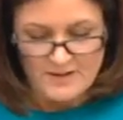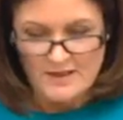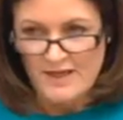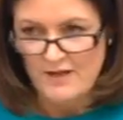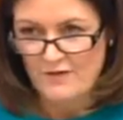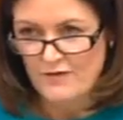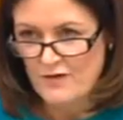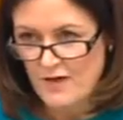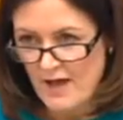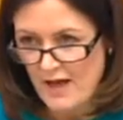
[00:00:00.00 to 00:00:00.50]

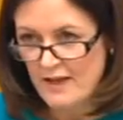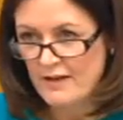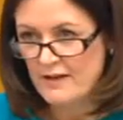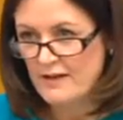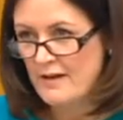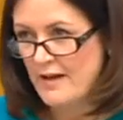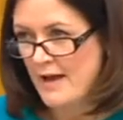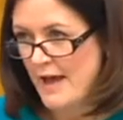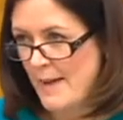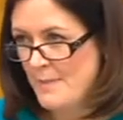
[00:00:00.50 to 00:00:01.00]
If
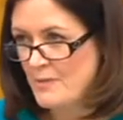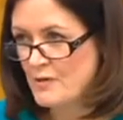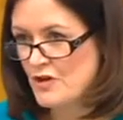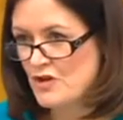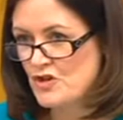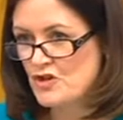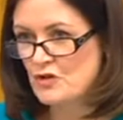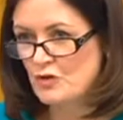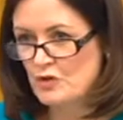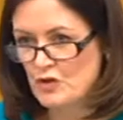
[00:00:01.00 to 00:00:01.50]
young
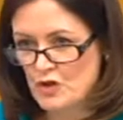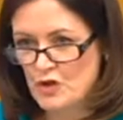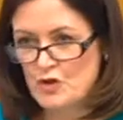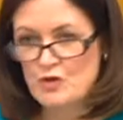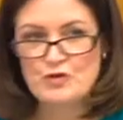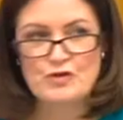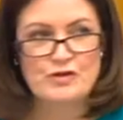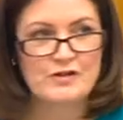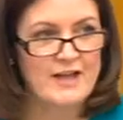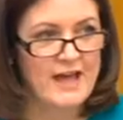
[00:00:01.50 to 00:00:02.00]
Aboriginal
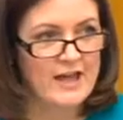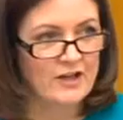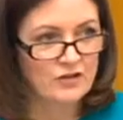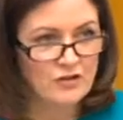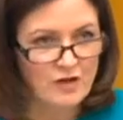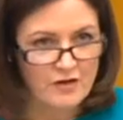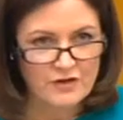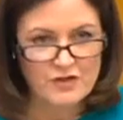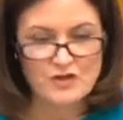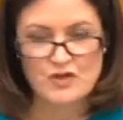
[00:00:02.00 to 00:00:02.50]
children are
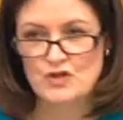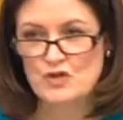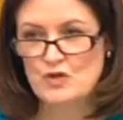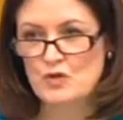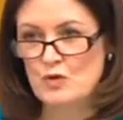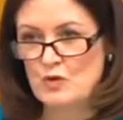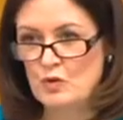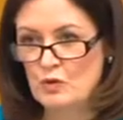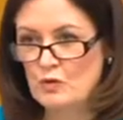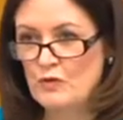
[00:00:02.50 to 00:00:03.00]
not at
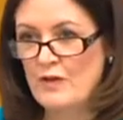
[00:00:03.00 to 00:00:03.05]
school,